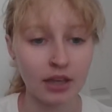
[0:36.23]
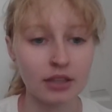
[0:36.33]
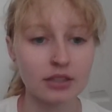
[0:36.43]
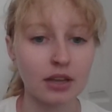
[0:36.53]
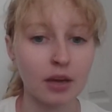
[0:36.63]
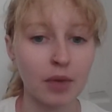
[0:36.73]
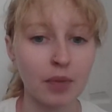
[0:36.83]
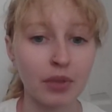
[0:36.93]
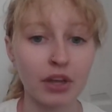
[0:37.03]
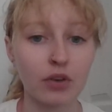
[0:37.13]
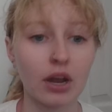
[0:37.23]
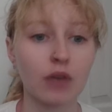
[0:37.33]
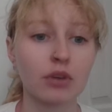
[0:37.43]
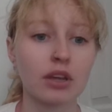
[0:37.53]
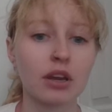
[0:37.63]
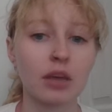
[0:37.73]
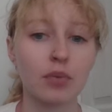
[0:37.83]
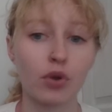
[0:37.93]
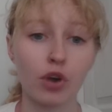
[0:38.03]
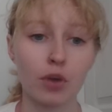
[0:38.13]
is I played around in a
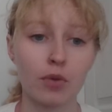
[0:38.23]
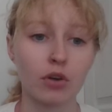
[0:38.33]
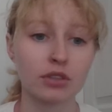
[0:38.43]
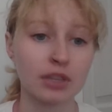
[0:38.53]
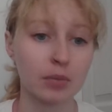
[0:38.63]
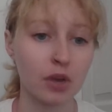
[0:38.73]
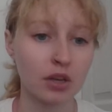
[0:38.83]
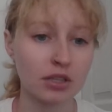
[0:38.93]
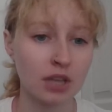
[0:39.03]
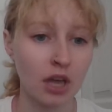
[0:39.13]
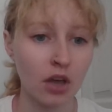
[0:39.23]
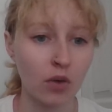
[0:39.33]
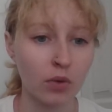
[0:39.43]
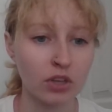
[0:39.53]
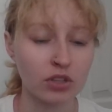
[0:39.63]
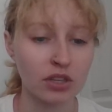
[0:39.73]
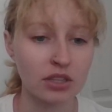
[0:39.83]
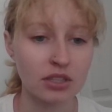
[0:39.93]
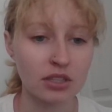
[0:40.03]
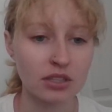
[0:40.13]
program called Sandbox, which
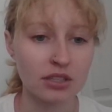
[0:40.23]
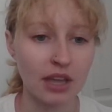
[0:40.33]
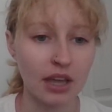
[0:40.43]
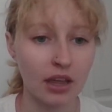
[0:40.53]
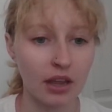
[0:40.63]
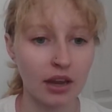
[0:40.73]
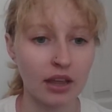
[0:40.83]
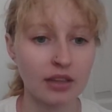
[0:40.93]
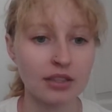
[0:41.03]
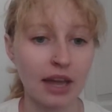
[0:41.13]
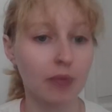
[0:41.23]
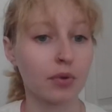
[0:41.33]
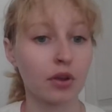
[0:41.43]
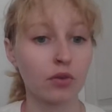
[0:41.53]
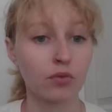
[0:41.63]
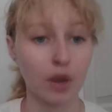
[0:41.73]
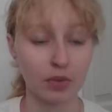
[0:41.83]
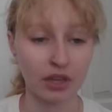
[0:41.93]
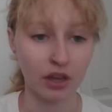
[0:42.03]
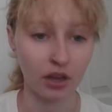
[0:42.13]
this is an exact
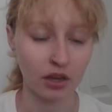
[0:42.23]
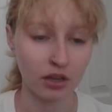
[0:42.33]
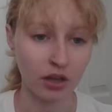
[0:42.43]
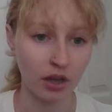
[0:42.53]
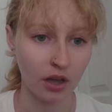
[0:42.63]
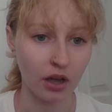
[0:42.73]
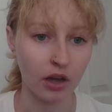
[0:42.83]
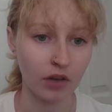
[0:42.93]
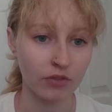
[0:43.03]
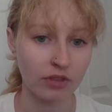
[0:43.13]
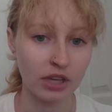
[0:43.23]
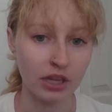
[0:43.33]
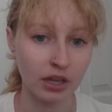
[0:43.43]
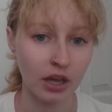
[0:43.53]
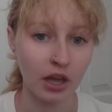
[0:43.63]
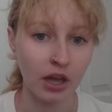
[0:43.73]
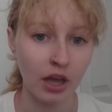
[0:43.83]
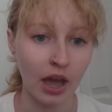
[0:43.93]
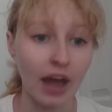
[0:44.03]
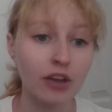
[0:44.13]
replica of the
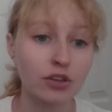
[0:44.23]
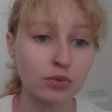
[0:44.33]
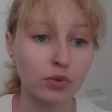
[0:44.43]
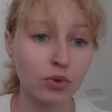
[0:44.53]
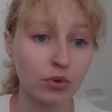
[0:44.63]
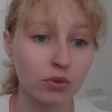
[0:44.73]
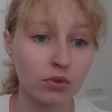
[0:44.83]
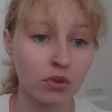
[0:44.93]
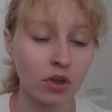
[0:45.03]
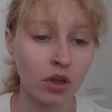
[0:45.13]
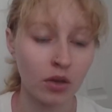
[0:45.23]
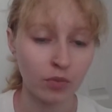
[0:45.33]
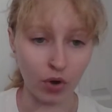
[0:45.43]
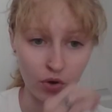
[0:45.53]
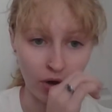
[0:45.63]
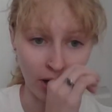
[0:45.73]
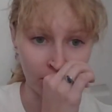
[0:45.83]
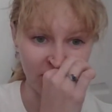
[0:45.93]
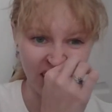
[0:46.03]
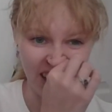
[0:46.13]
actual
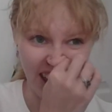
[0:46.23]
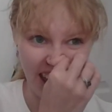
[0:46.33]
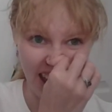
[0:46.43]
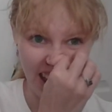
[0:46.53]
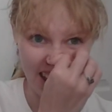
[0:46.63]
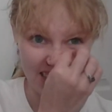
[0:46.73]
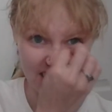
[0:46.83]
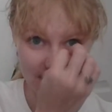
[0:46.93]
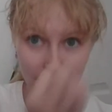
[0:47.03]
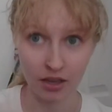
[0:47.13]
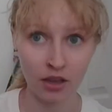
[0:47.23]
program, and it has